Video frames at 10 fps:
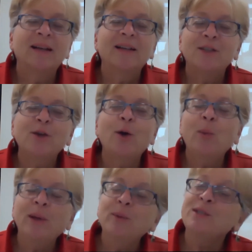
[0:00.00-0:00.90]
So
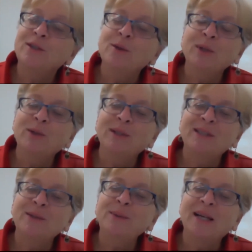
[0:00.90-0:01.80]
we were still milking
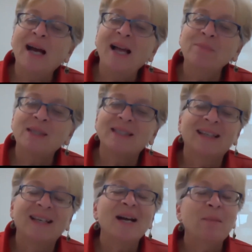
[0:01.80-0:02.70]
2 times,
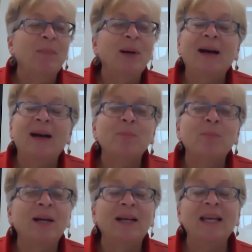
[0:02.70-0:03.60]

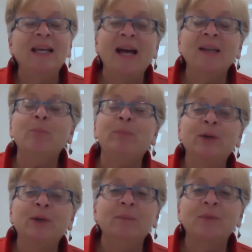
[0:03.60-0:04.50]
but he hadn't
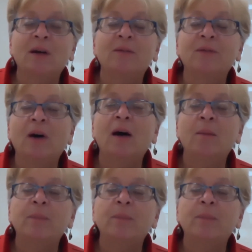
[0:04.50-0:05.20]
built himself up,